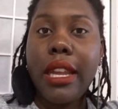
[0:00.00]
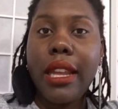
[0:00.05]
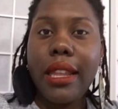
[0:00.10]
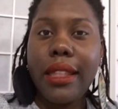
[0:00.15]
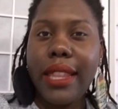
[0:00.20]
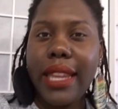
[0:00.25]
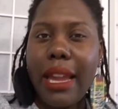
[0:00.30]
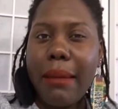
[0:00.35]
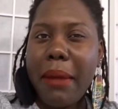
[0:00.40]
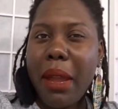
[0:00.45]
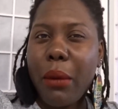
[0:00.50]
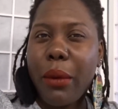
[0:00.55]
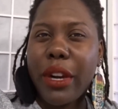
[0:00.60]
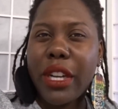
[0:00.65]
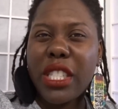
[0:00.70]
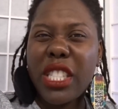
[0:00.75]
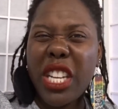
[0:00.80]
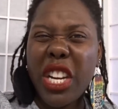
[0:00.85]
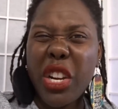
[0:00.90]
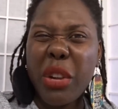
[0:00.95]
I think I might
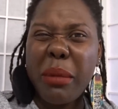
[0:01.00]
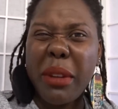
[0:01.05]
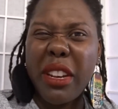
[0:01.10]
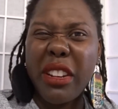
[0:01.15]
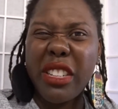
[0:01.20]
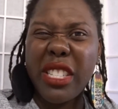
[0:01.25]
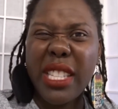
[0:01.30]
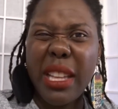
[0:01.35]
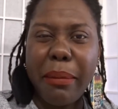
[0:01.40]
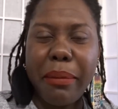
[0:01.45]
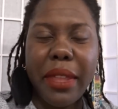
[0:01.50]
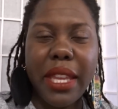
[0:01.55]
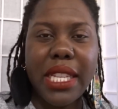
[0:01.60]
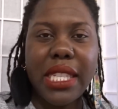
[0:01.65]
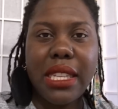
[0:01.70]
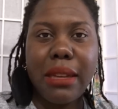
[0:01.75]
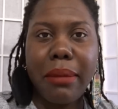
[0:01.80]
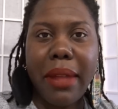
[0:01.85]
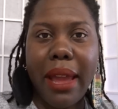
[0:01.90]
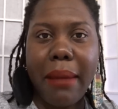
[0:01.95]
wear a turban or
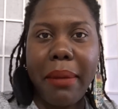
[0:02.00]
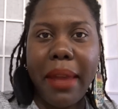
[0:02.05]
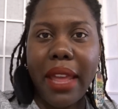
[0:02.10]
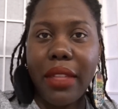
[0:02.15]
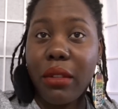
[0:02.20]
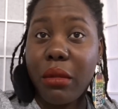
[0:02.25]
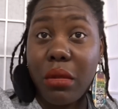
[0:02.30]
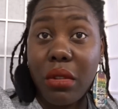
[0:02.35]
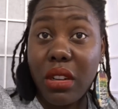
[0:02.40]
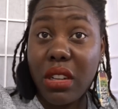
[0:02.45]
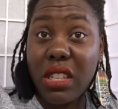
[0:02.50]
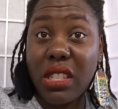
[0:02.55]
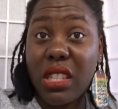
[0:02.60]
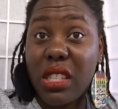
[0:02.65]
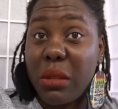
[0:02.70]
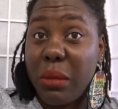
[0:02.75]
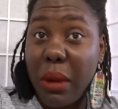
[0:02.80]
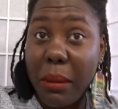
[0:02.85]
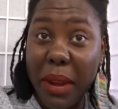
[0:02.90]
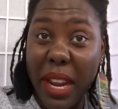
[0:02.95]
something to Black Panther, or I could
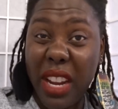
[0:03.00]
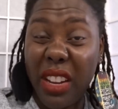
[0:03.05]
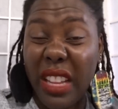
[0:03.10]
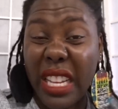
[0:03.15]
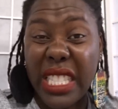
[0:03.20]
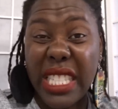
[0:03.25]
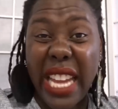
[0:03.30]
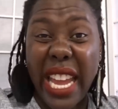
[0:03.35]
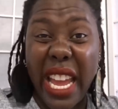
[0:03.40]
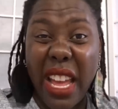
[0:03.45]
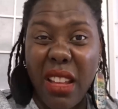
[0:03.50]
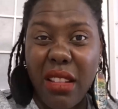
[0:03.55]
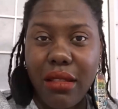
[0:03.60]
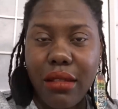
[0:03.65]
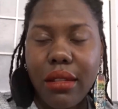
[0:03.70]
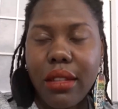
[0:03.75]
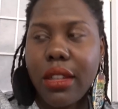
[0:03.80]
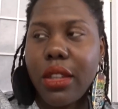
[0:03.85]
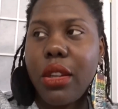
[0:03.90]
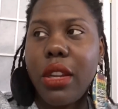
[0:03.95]
just wear my hair like
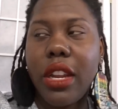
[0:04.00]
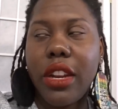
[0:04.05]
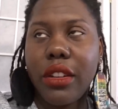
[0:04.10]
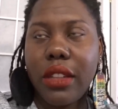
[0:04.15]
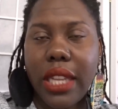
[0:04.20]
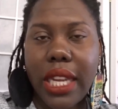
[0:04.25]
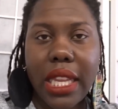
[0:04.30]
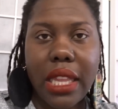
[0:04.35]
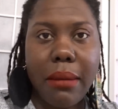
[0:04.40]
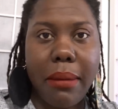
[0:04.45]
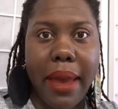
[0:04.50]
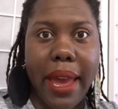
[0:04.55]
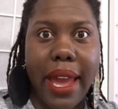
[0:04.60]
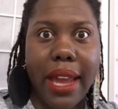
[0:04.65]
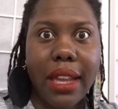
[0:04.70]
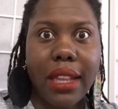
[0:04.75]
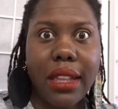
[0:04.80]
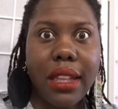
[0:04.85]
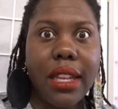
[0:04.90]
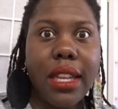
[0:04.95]
down. You hear Lee in the
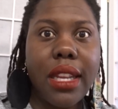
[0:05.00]
back.